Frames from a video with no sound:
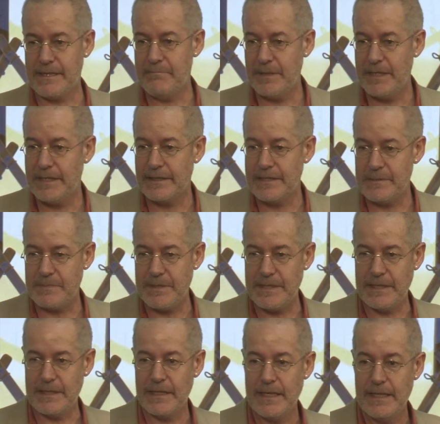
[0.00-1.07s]
empirically
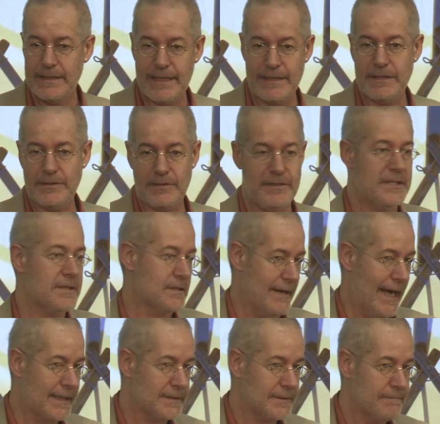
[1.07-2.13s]
speaking, that the theory is
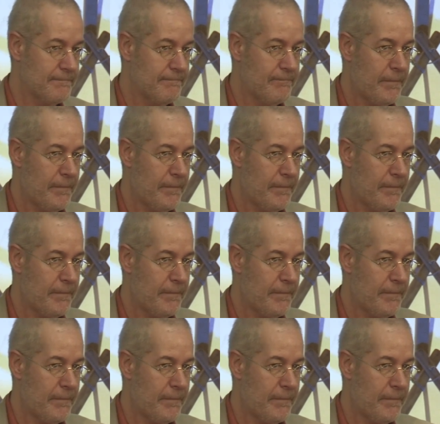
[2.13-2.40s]
correct.